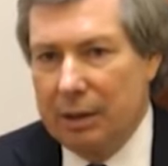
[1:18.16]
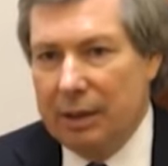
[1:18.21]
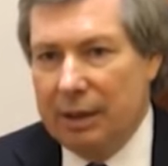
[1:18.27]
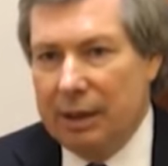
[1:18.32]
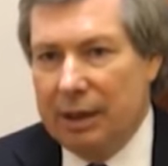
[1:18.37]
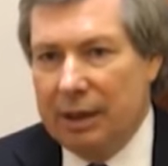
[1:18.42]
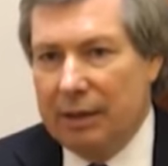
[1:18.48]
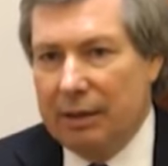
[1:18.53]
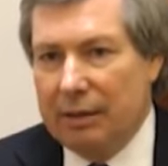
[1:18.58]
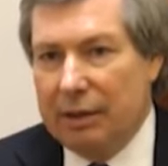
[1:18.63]

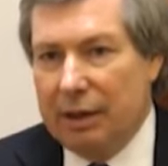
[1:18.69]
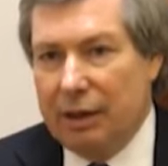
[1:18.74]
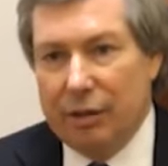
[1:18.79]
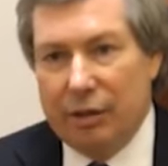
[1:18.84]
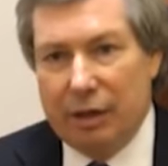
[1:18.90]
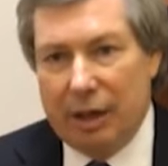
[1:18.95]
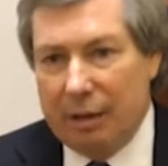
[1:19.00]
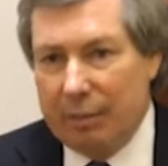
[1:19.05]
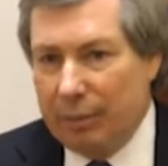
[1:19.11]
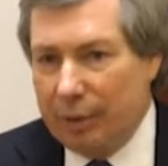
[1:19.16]
There
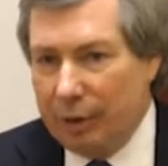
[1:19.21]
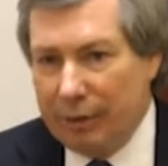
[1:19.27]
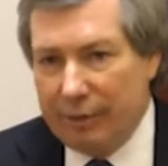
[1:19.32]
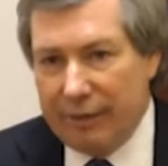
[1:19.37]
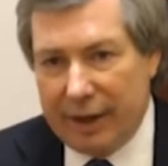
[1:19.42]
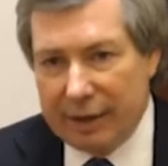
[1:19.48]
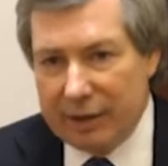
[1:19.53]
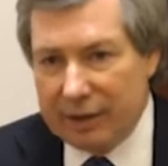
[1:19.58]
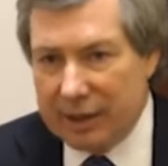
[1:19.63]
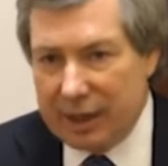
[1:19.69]
are a number of
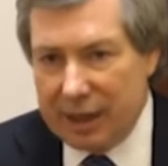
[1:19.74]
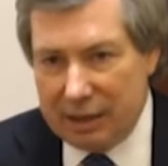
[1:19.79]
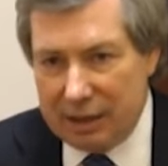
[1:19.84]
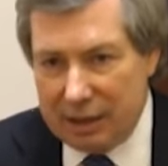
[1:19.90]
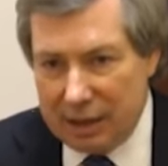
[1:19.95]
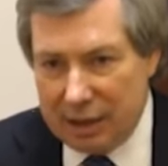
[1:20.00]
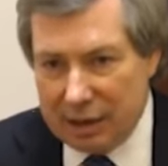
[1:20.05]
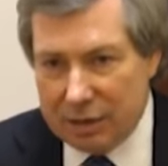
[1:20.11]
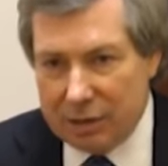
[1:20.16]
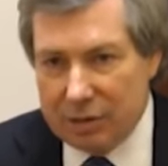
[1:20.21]

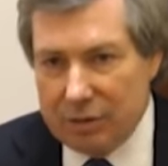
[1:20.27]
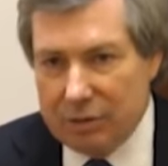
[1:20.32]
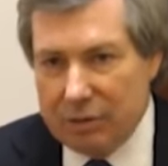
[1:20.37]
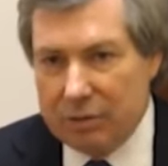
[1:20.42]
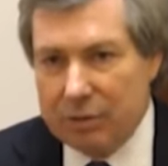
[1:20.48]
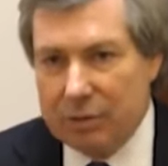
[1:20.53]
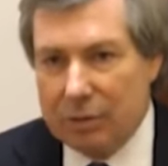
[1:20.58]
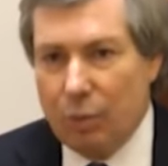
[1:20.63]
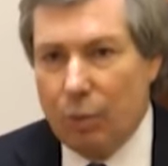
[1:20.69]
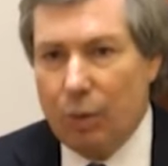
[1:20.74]
outstanding
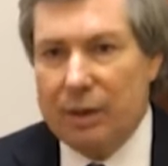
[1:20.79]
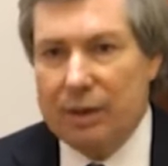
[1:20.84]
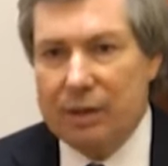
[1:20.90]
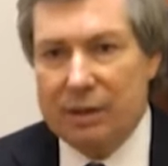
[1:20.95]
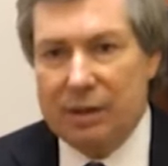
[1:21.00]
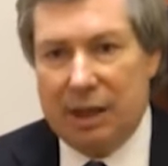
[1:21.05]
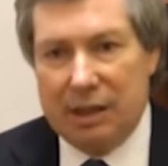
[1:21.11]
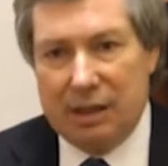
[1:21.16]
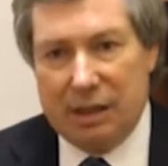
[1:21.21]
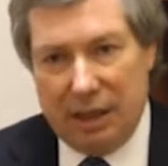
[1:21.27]
issues,
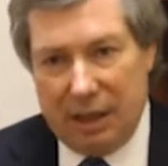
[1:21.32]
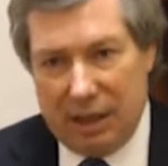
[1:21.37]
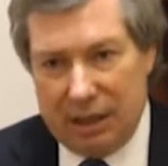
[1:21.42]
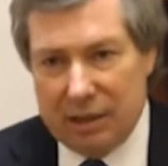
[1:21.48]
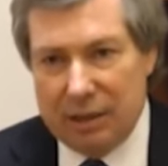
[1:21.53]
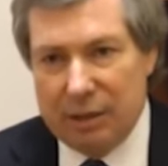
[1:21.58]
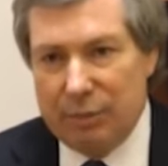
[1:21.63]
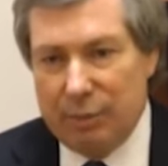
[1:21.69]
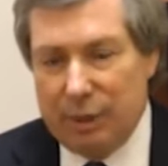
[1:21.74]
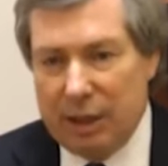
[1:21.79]
ones that
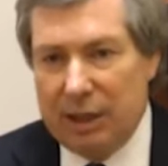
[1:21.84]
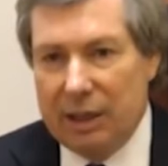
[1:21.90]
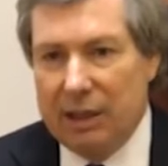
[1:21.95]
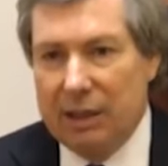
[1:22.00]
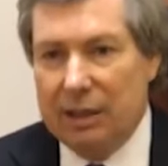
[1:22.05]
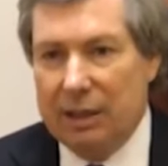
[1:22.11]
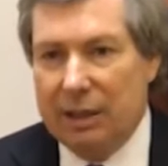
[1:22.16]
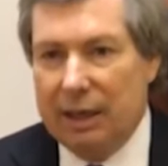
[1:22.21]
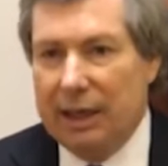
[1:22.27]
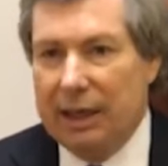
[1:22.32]
need to
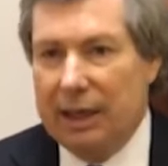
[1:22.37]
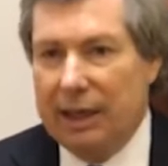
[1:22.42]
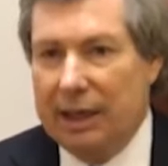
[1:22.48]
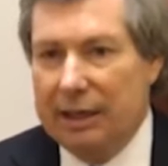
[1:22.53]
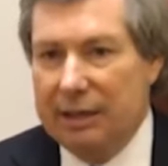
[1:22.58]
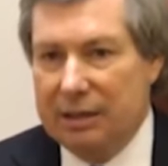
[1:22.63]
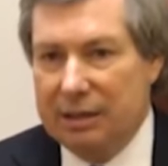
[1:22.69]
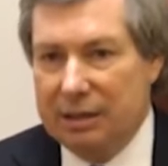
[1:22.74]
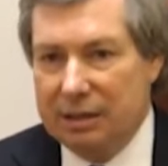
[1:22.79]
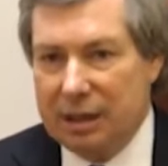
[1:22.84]
be
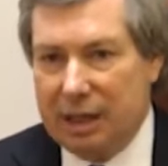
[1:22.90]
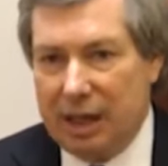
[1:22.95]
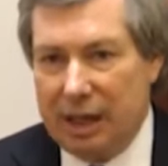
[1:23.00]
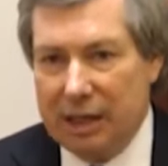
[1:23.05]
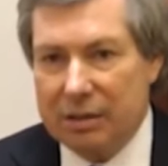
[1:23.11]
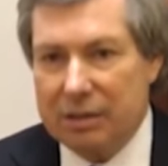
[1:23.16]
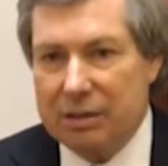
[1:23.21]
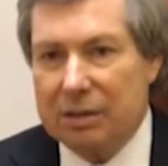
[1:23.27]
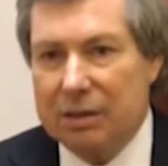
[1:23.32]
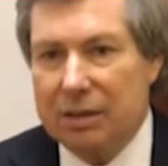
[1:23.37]

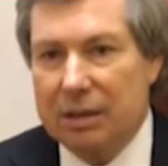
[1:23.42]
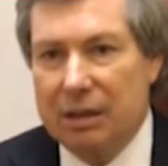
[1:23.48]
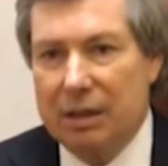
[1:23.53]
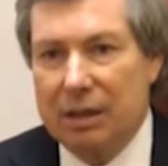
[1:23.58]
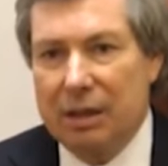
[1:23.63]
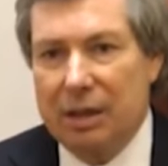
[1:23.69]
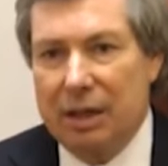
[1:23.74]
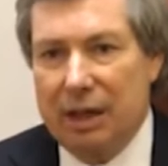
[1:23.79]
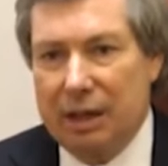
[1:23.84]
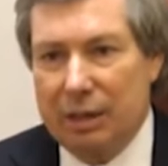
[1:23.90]
discussed
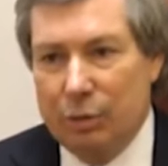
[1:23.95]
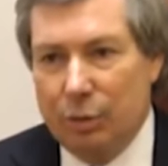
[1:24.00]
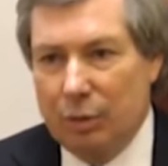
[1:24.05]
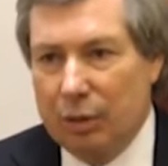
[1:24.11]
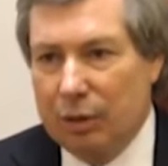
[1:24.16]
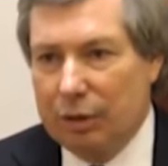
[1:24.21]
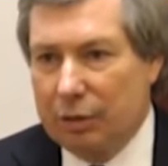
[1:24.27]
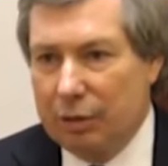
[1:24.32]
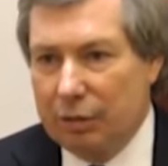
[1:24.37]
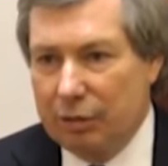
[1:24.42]
and
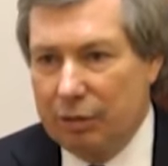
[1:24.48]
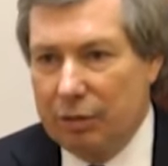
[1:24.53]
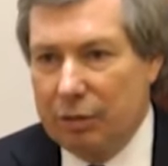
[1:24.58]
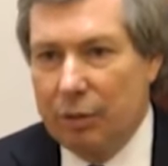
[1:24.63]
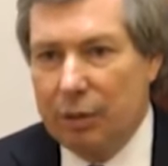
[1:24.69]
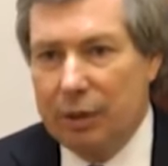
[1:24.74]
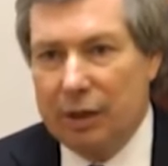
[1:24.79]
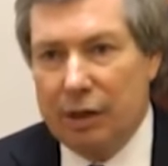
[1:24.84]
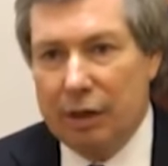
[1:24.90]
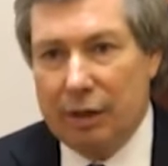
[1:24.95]
worked
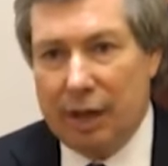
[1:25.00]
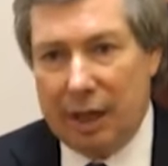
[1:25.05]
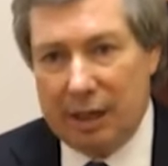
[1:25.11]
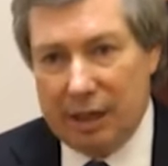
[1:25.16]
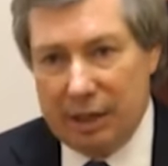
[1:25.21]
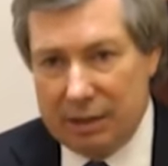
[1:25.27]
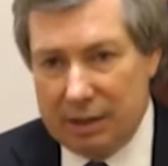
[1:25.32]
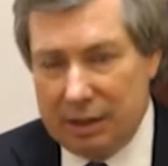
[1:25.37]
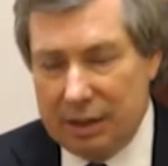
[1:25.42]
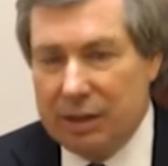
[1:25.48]
through, and they're not
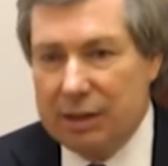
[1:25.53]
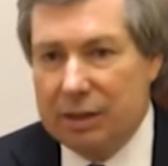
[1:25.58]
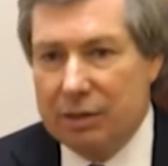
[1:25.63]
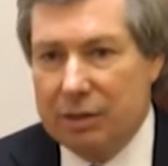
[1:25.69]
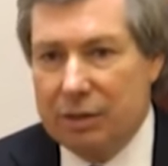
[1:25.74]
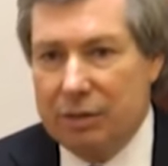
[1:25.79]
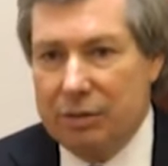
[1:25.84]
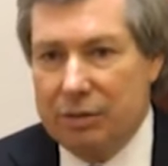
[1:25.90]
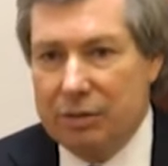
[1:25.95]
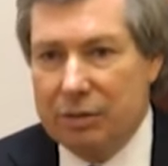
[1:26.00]
easy
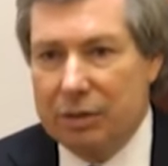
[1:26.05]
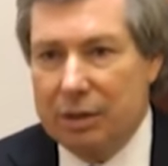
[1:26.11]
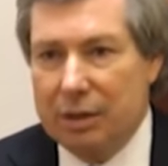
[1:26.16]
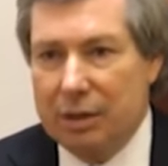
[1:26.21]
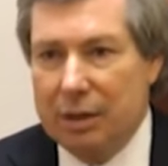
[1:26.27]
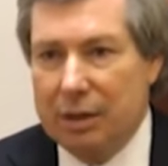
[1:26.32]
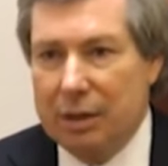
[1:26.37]
issues.